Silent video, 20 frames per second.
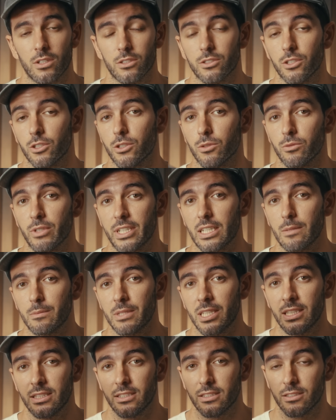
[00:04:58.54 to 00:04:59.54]
So to recap
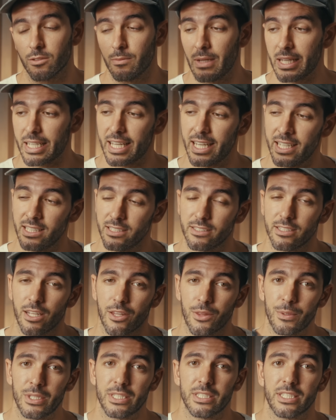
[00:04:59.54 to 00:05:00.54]
this, to make
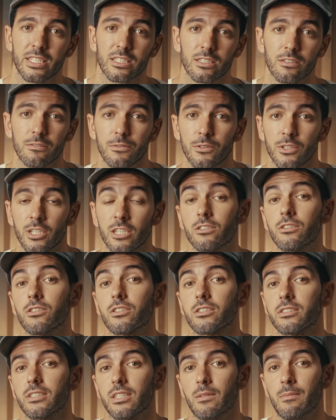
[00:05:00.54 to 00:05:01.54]
Insta360 footage
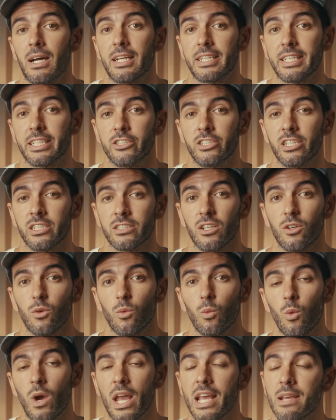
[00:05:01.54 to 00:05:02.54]
look cinematic, you need
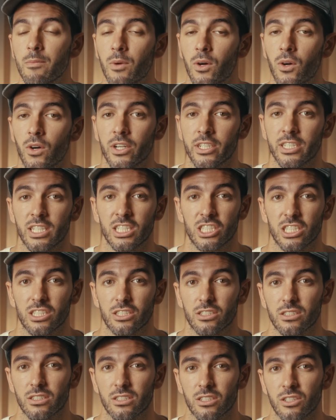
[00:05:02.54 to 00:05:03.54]
way more than
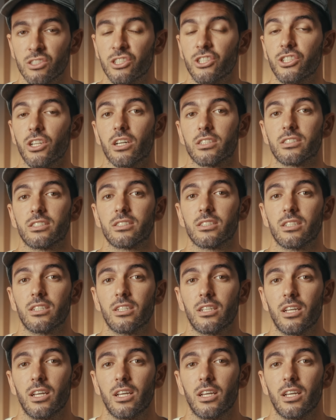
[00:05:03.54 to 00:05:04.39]
just good shots.